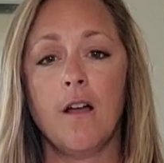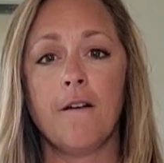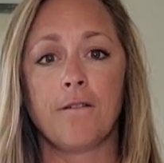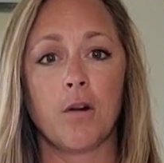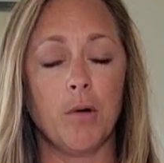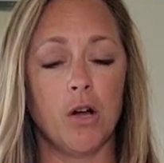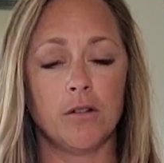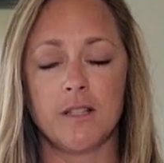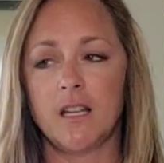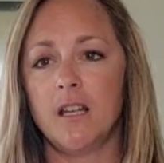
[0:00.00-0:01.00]
from
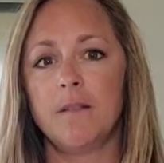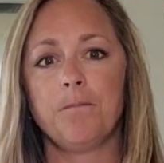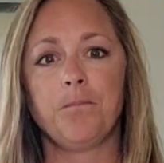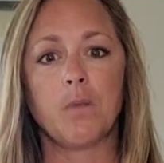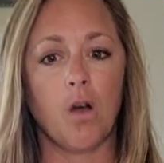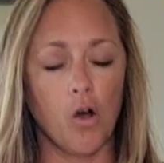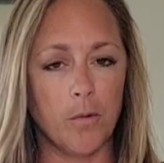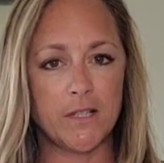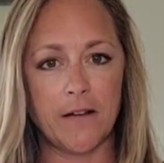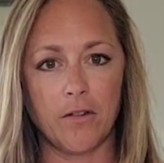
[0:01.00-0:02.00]
Aldi.
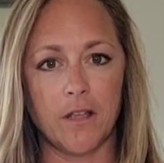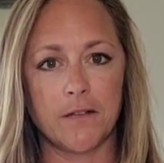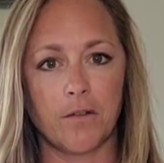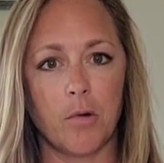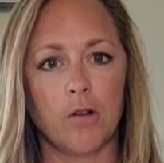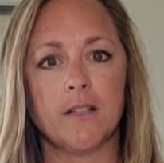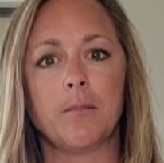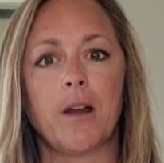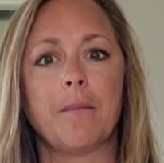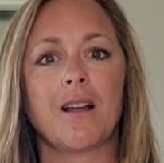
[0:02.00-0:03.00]
Almost everything's from Aldi,
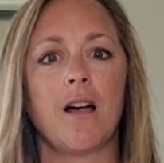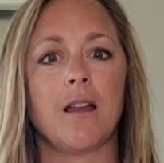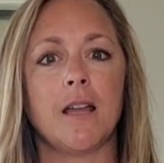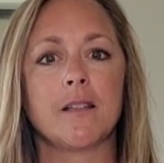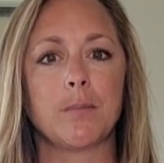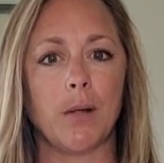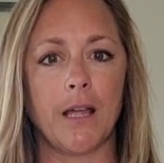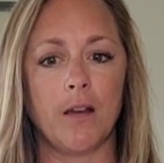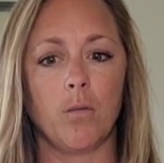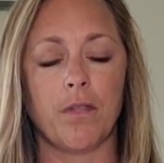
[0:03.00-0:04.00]
but I'm going to kind of
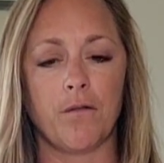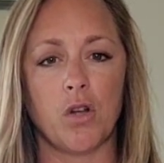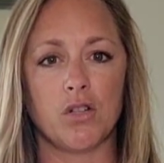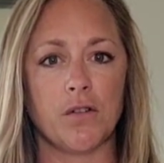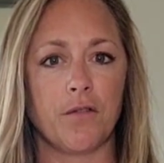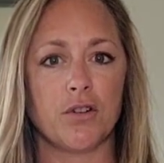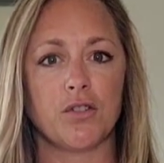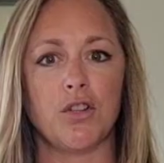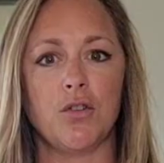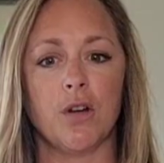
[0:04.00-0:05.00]
explain with the voiceover
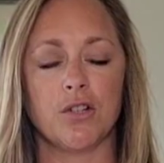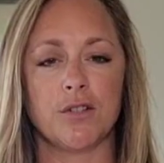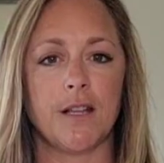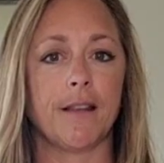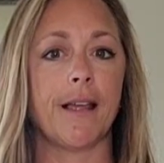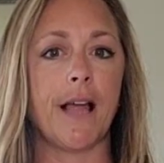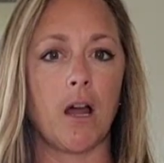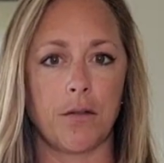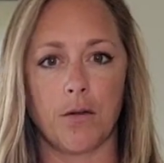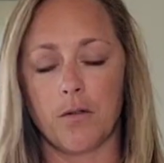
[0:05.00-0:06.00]
so you understand like how
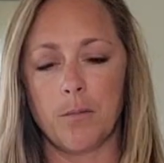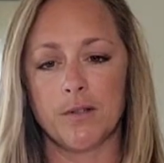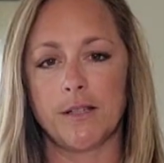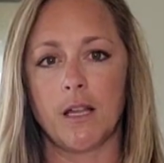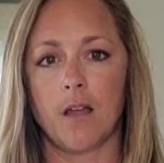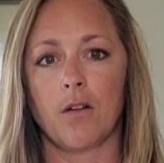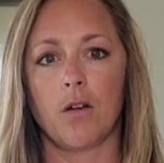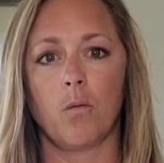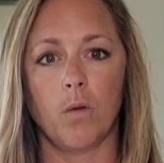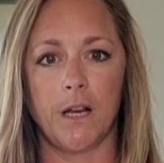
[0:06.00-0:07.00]
to throw the meals together
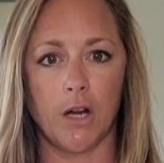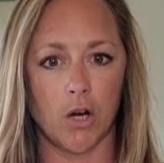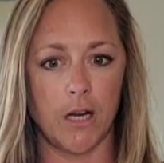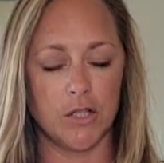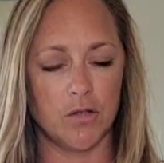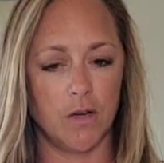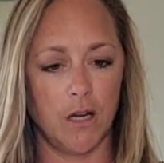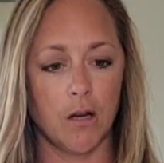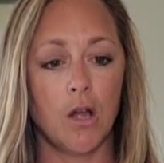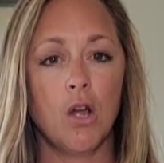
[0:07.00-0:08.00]
and what ingredients you
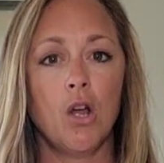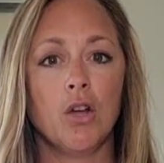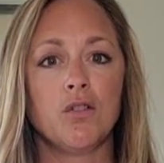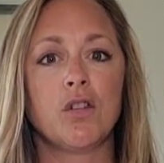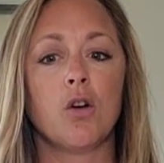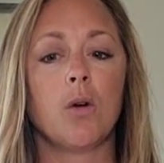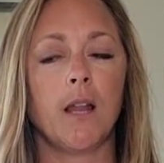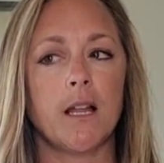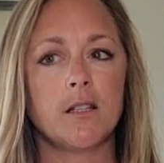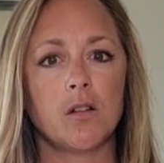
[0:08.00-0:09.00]
need. So
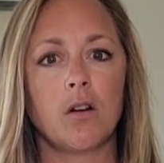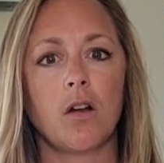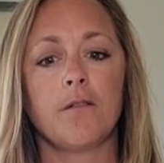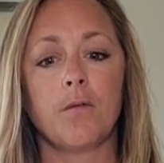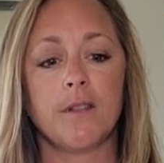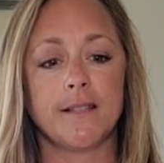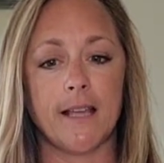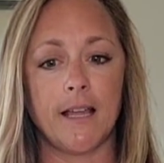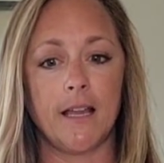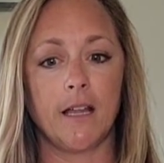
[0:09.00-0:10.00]
let's start off with
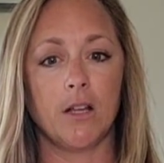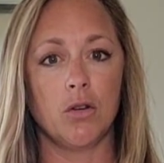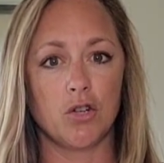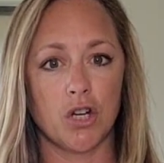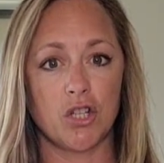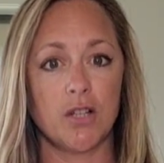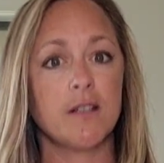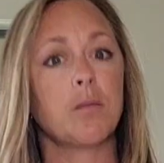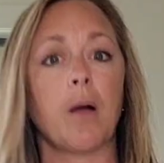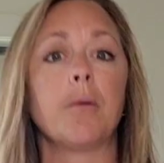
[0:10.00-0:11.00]
saying nutrition
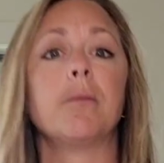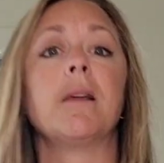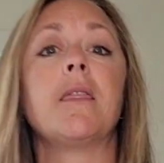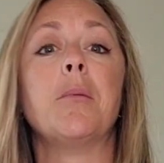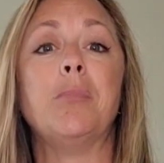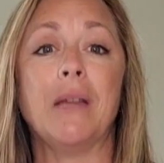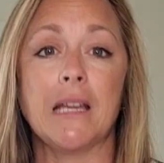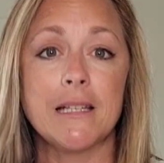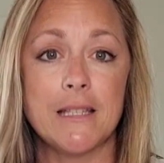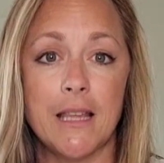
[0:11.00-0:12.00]
is probably the
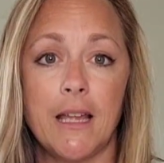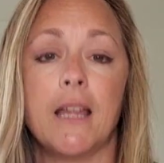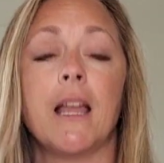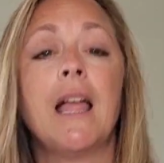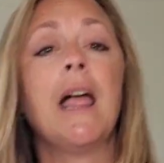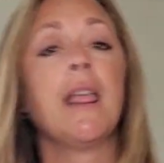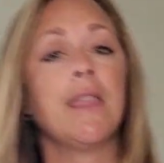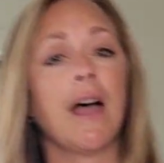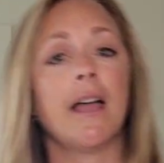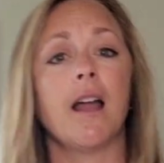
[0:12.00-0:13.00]
biggest thing
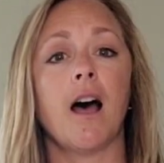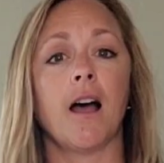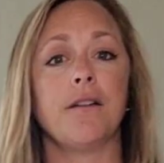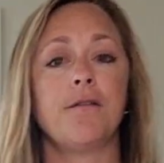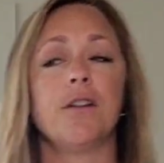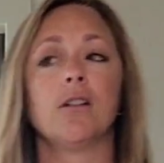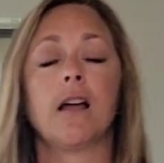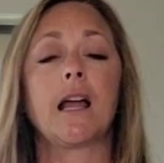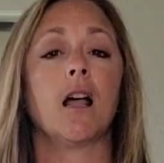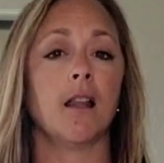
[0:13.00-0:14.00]
that I feel
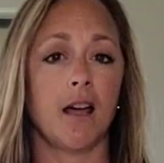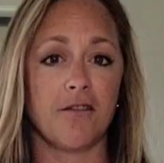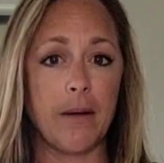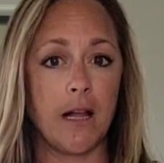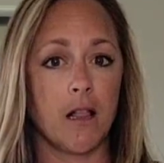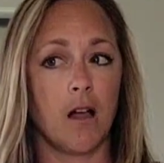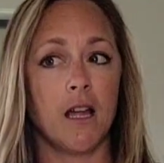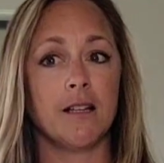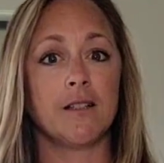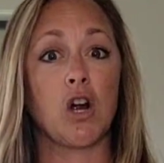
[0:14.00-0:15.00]
like a lot of my
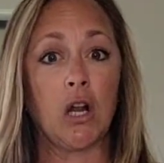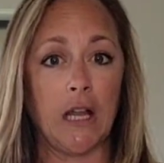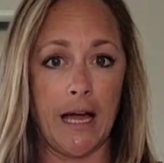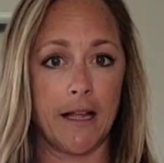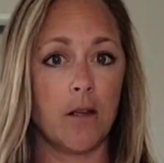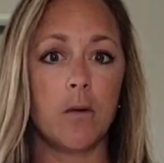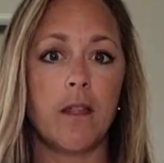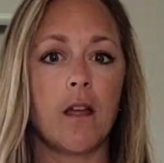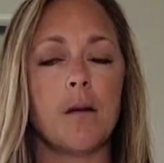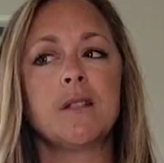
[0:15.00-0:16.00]
clients are lacking when
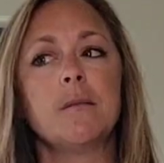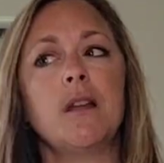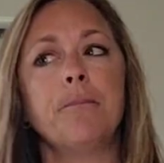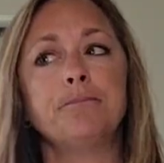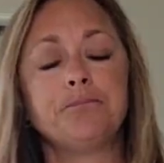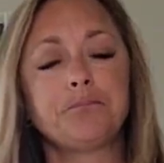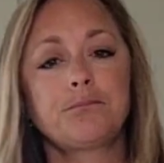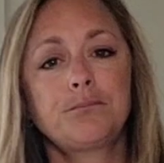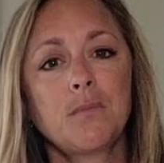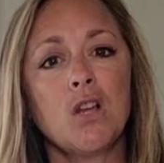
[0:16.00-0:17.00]
they come to me.
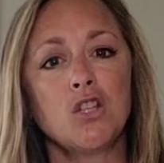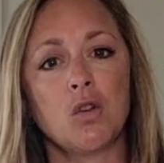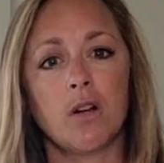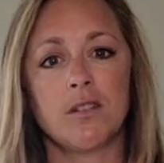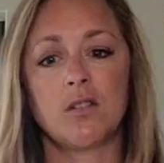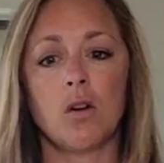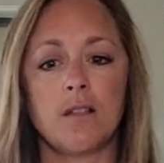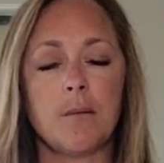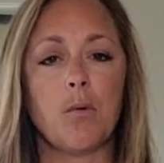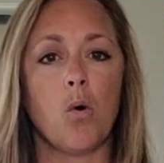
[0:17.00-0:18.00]
So I start
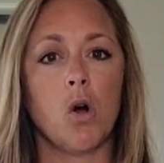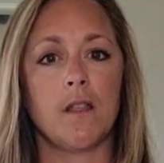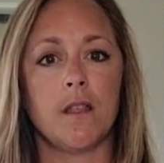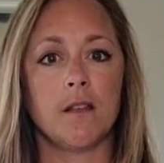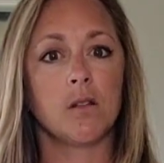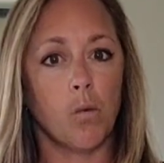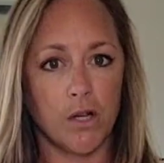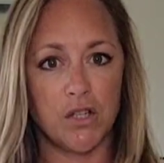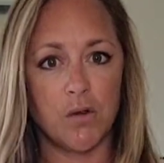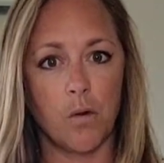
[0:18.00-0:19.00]
them on this
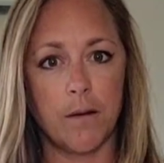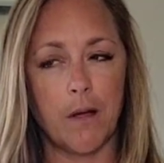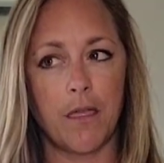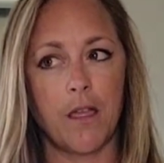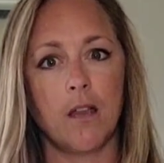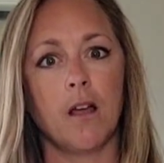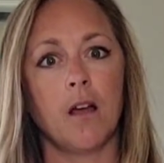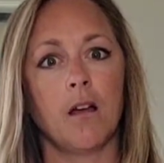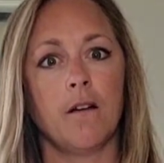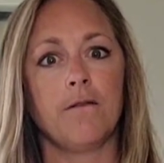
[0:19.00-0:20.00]
1-2-1 method
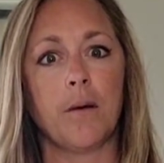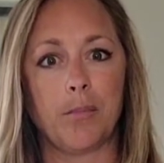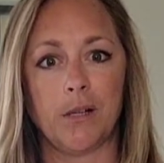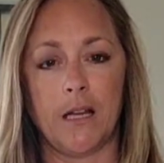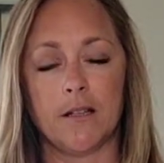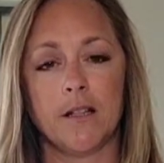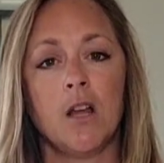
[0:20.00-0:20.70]
of the plate.